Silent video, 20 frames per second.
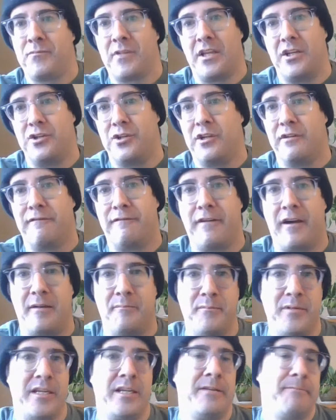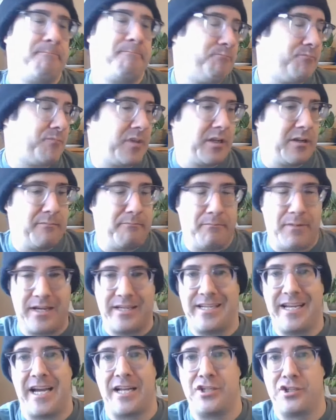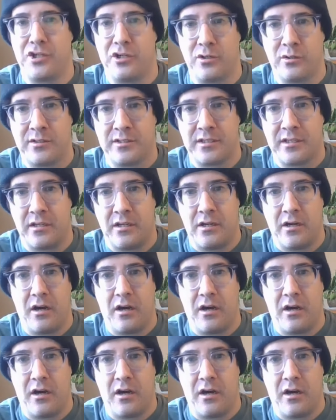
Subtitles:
And you can find me, my dad jokes,